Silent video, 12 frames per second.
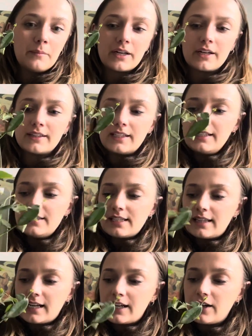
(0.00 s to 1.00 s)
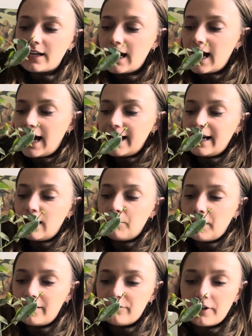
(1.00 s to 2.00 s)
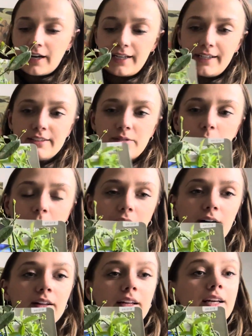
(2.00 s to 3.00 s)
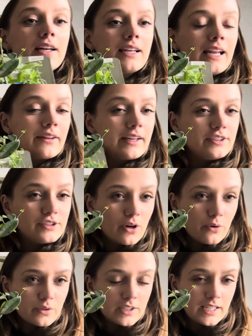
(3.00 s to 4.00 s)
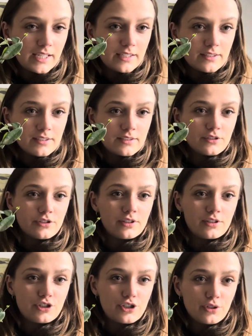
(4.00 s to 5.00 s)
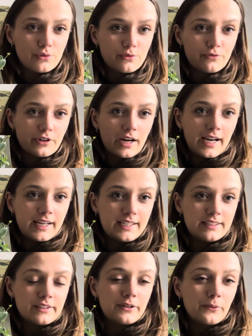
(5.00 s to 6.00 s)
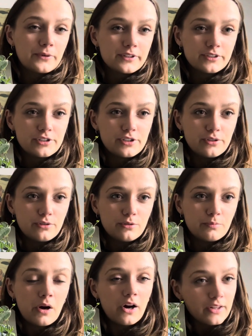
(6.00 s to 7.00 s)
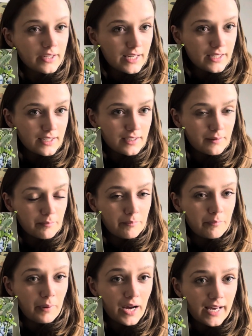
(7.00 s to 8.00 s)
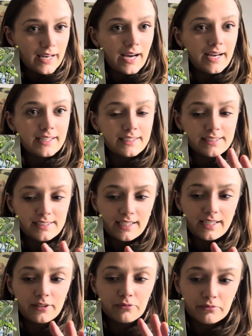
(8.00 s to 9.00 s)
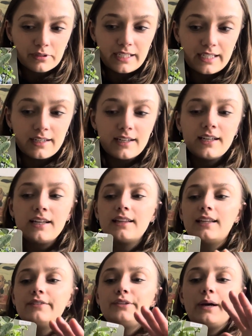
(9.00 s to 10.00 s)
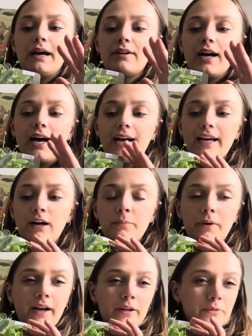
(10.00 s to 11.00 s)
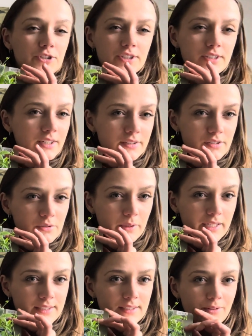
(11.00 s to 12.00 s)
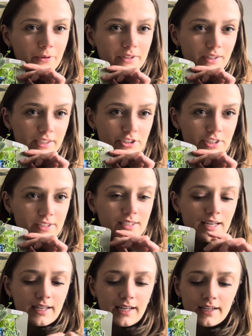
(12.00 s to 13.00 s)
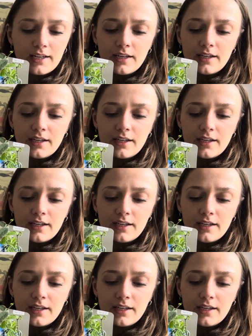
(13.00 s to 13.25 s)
I got these and then I got a high alpine variety as well. Now they don't need 2 varieties in order to pollinate, but I did read that if you have a high alpine, which isn't as sweet or delicious and it